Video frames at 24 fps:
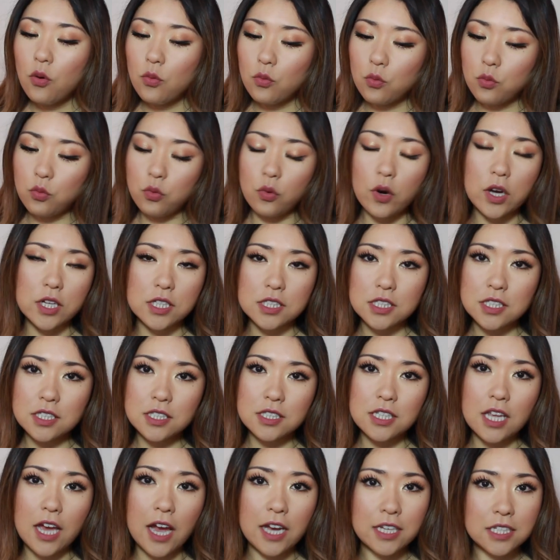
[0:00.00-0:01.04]
what
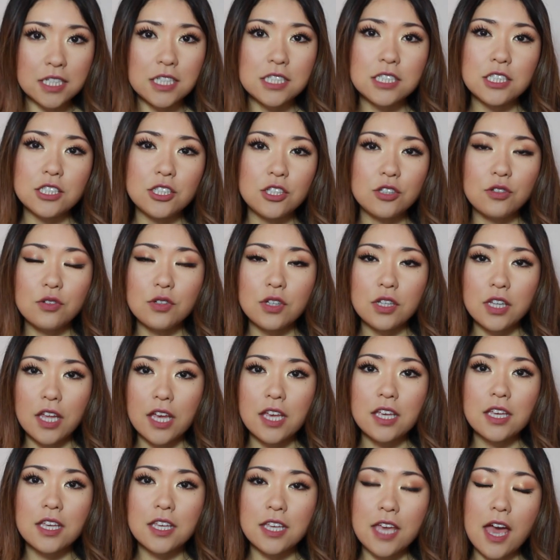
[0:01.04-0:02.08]
I need to do to
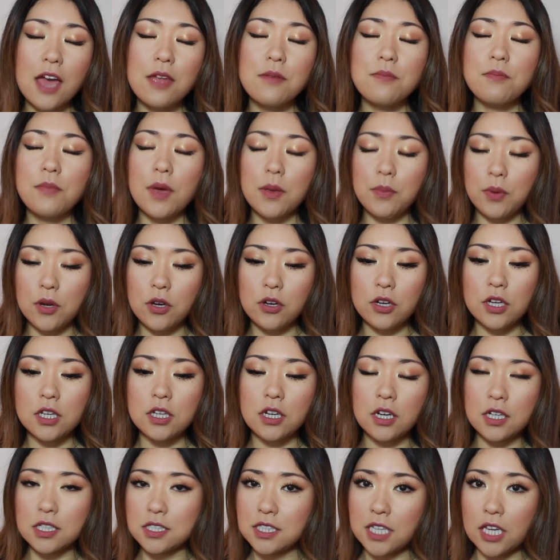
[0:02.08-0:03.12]
like get my period
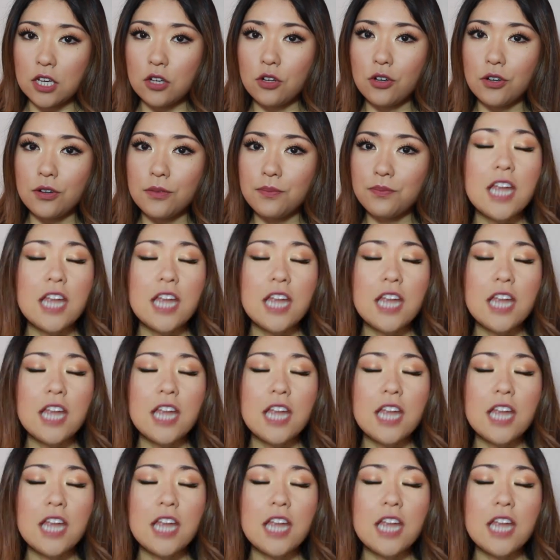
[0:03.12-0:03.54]
on a cycle.